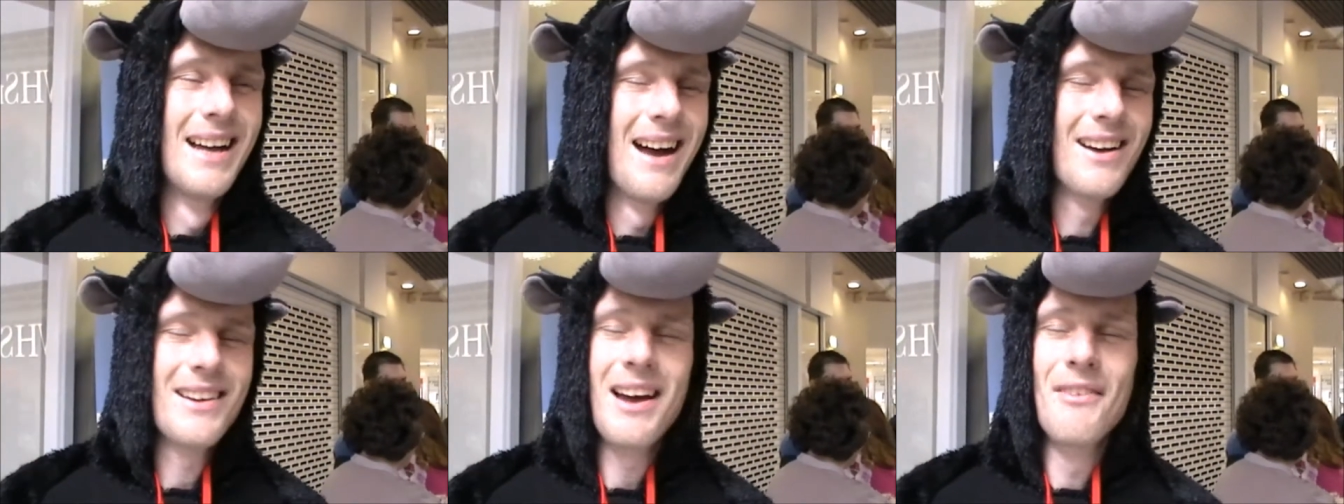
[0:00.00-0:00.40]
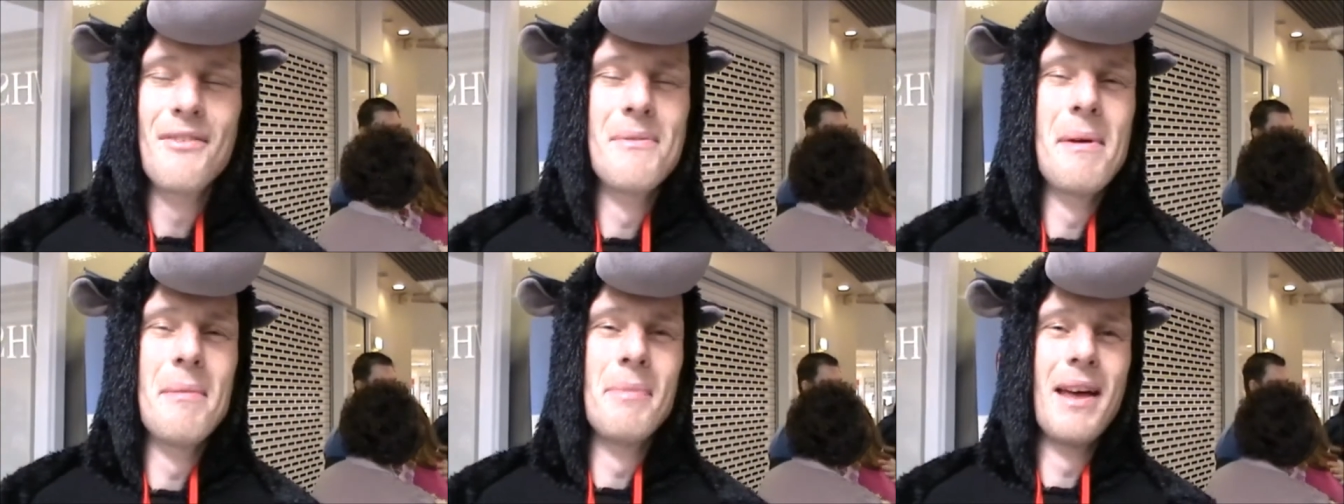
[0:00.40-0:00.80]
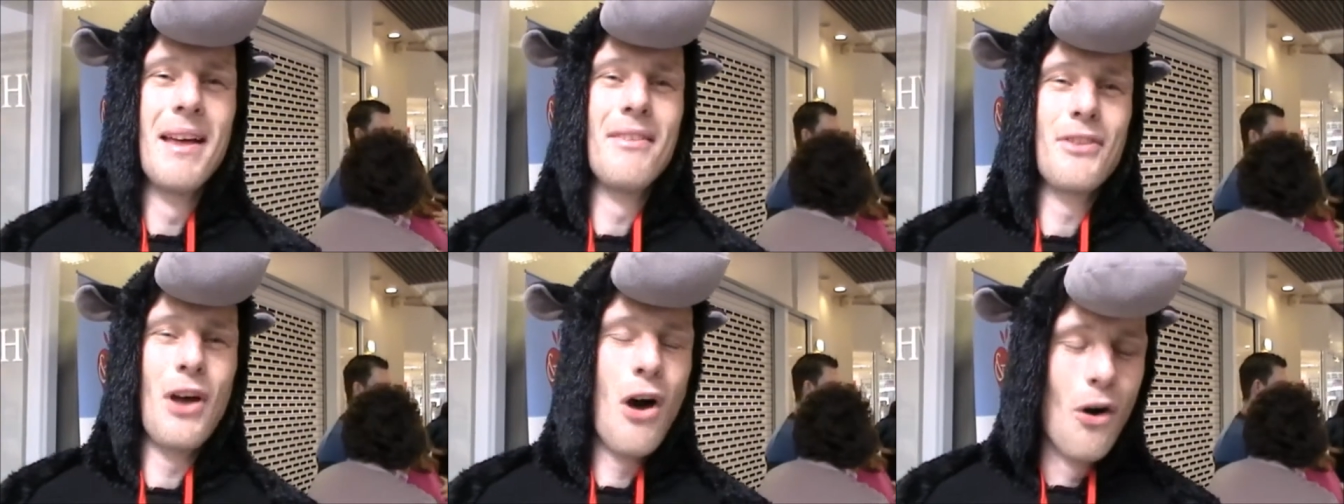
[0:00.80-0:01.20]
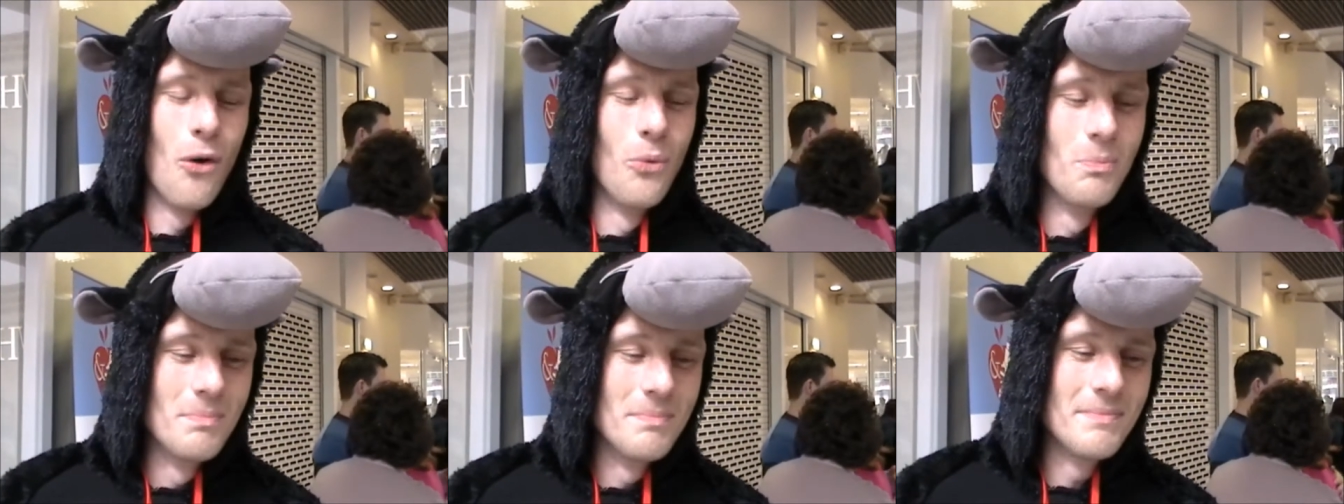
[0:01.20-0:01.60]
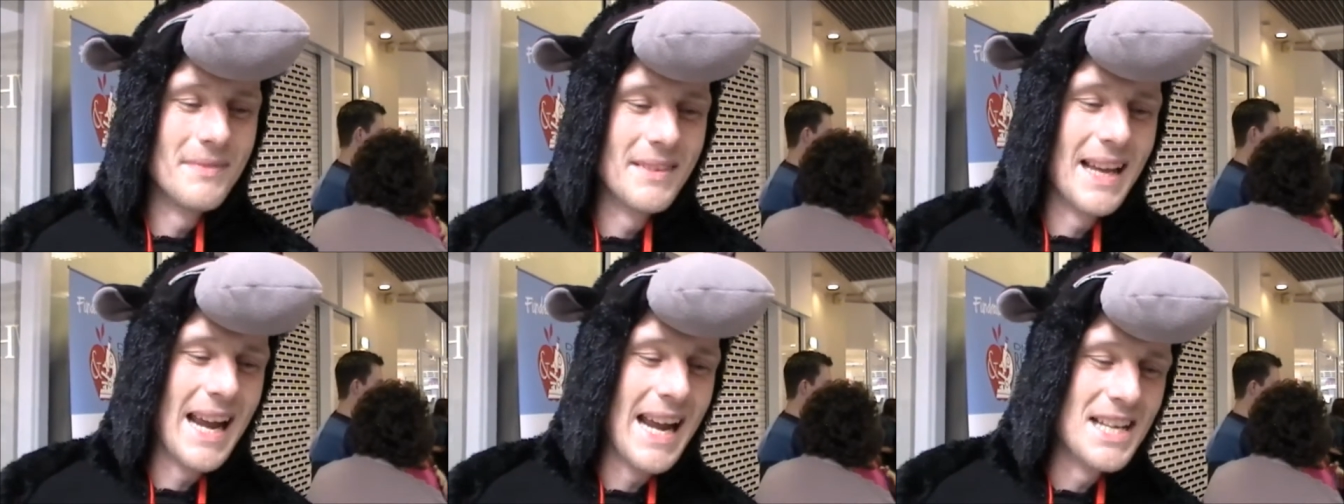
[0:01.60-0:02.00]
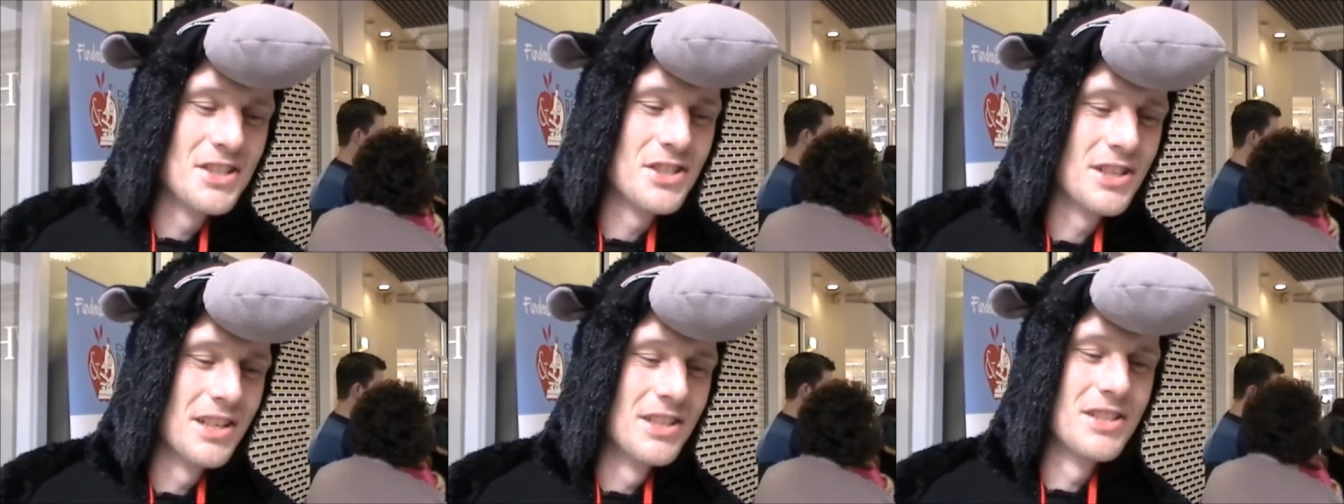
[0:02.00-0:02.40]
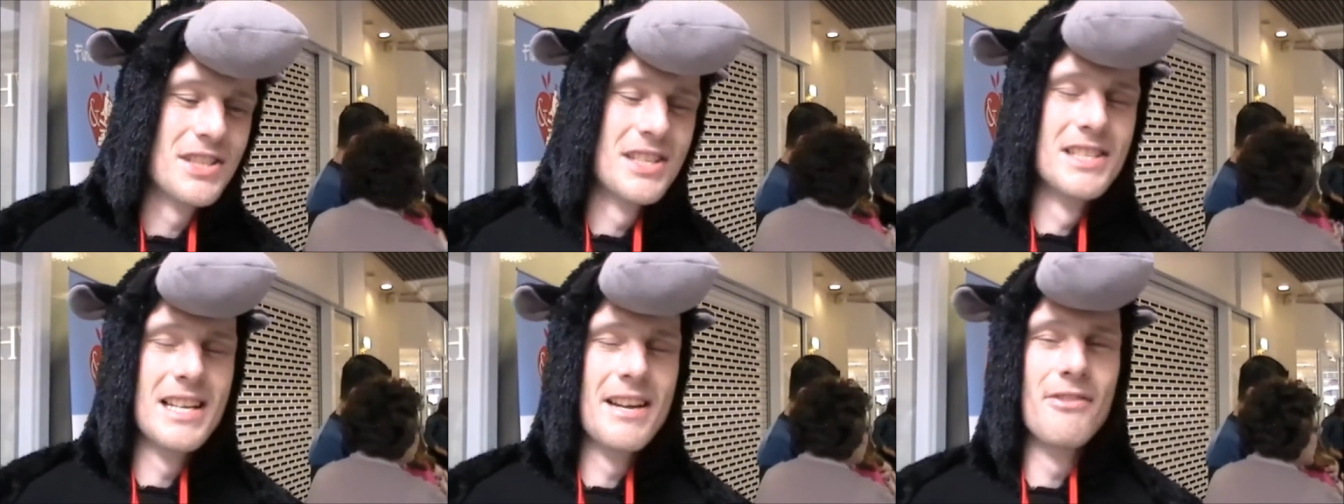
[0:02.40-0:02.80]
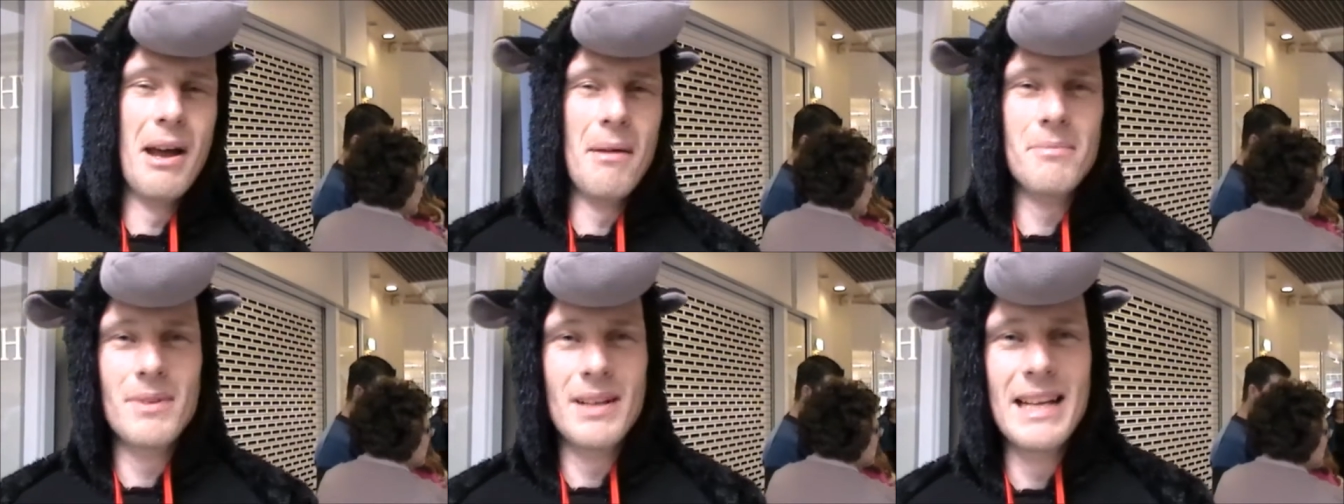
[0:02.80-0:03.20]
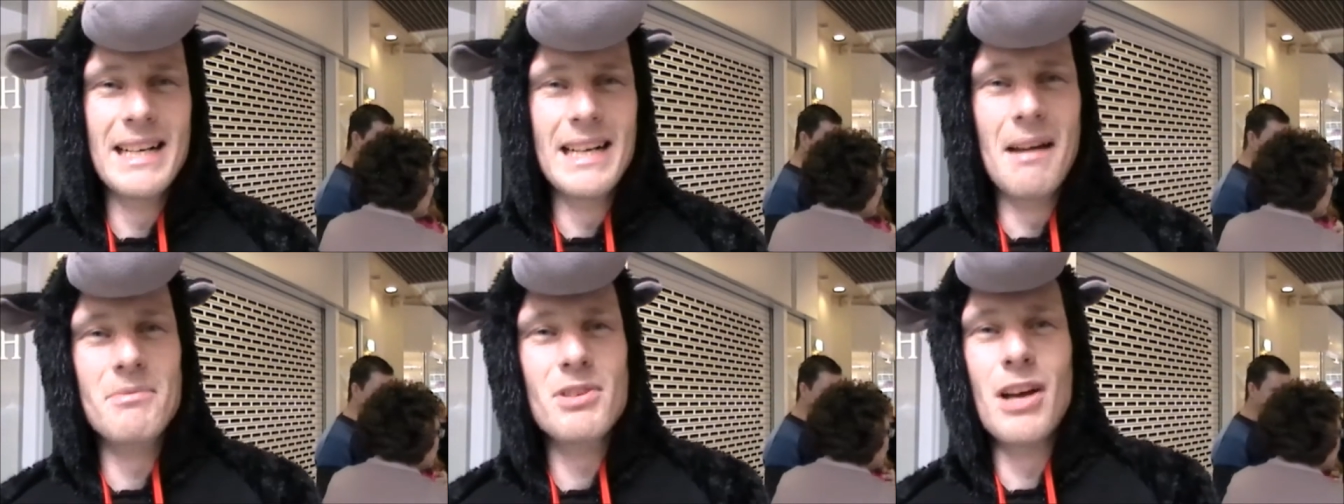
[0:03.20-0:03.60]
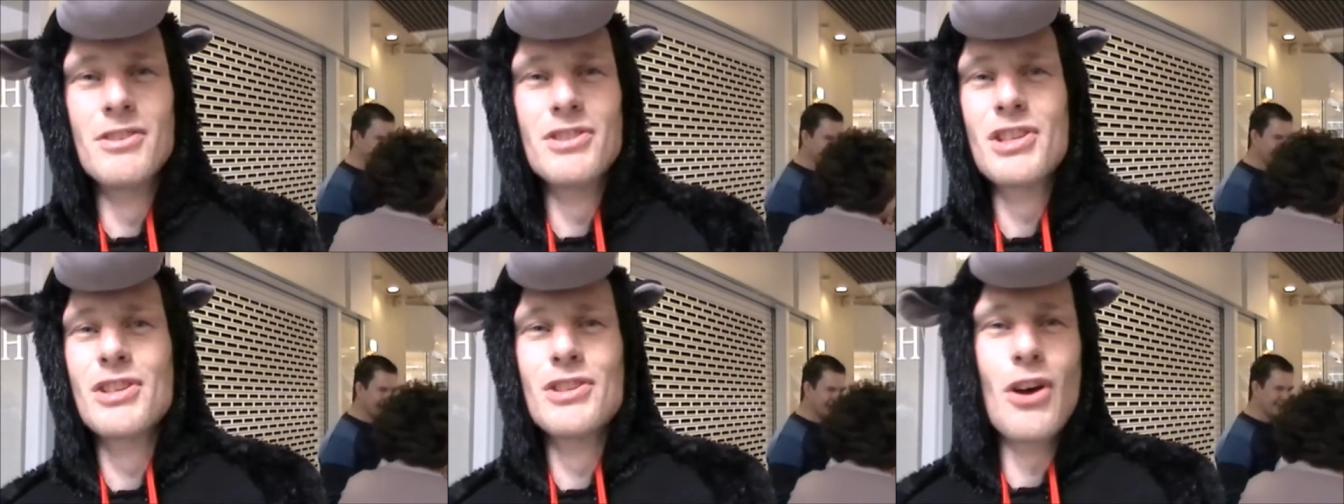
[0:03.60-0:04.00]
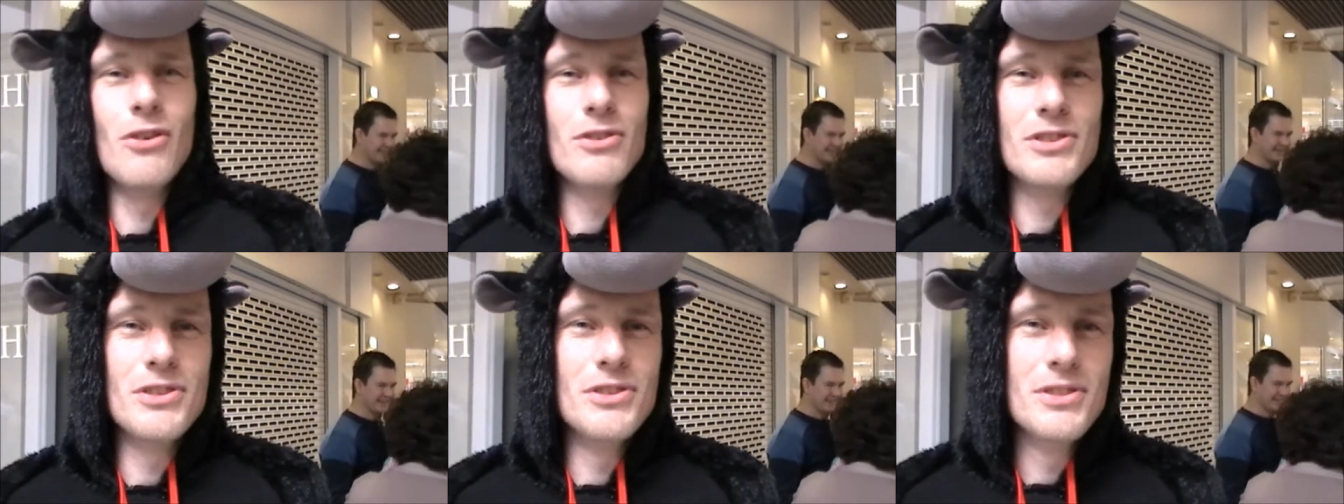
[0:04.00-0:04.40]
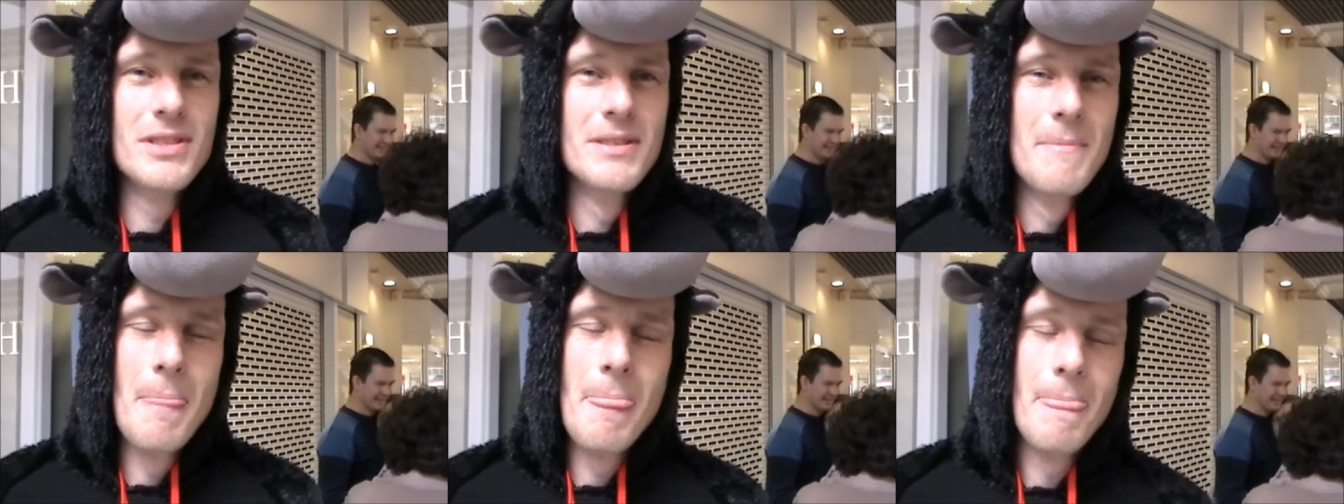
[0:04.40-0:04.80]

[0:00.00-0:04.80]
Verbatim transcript: I can't remember the whole incidences leading up, leading up to going to the doctors,